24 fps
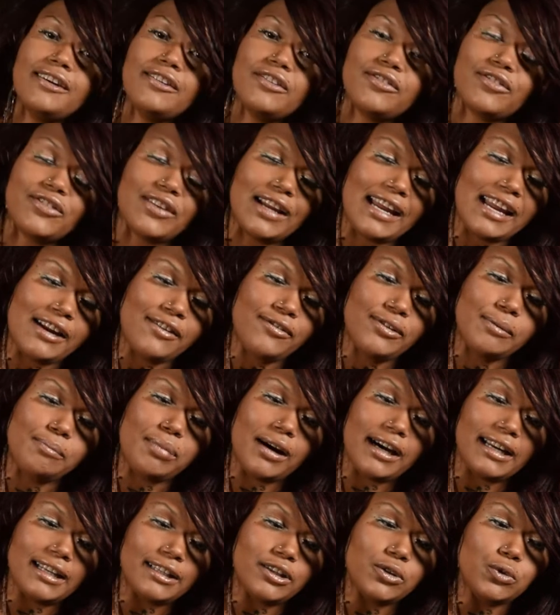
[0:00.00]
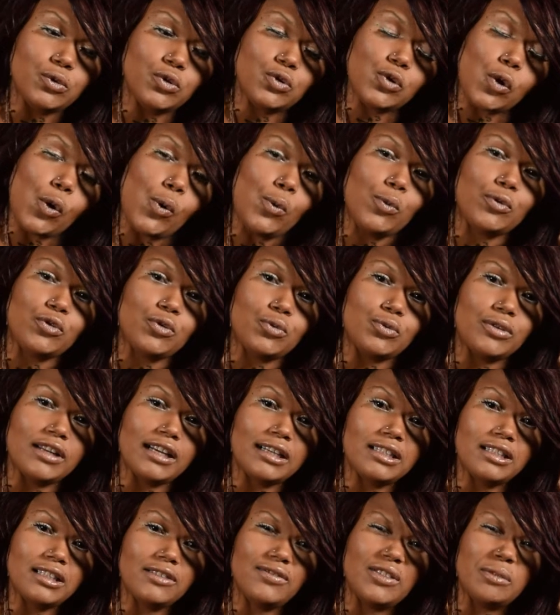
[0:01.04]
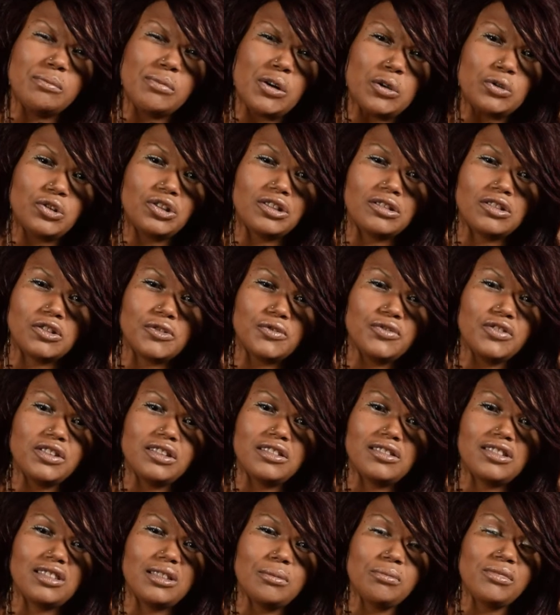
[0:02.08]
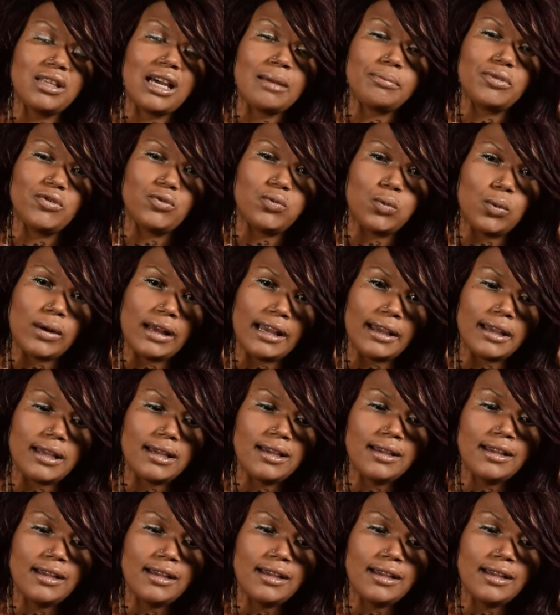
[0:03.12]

For everybody who's going through negative emotions or feeling some type of way,